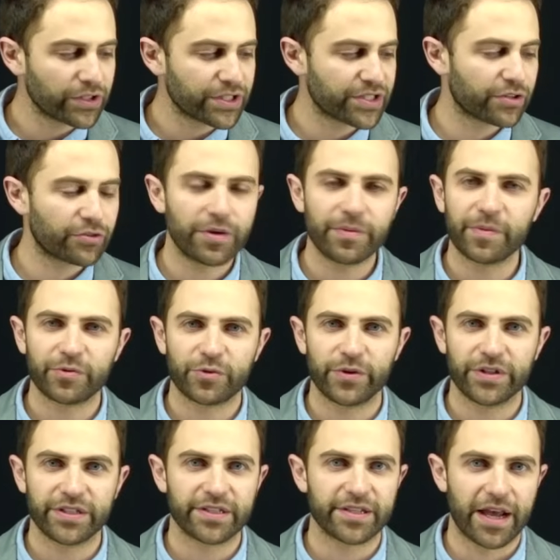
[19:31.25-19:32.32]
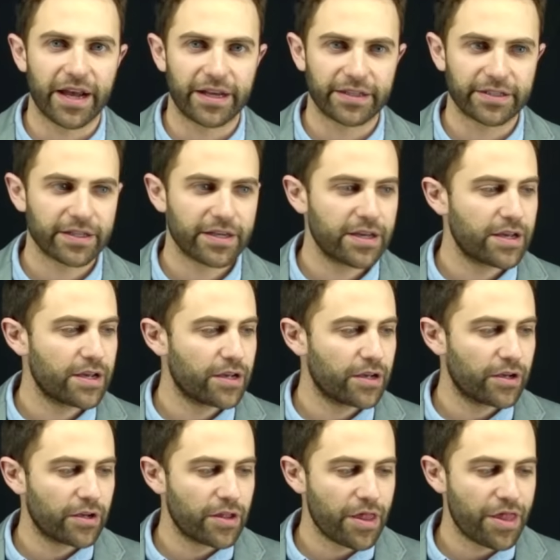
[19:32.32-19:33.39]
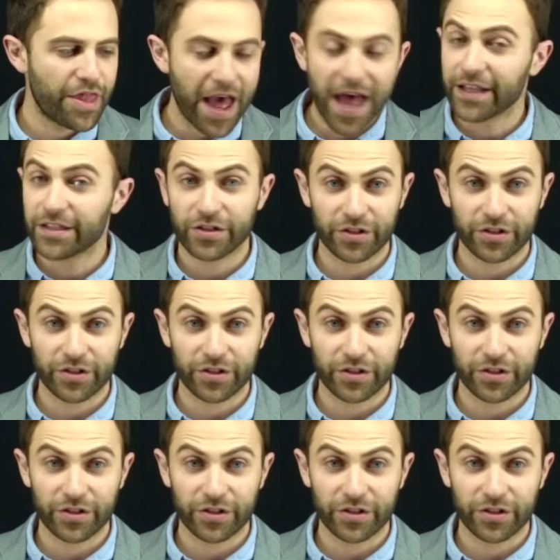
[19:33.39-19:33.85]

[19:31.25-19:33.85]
disagreement between societies. That's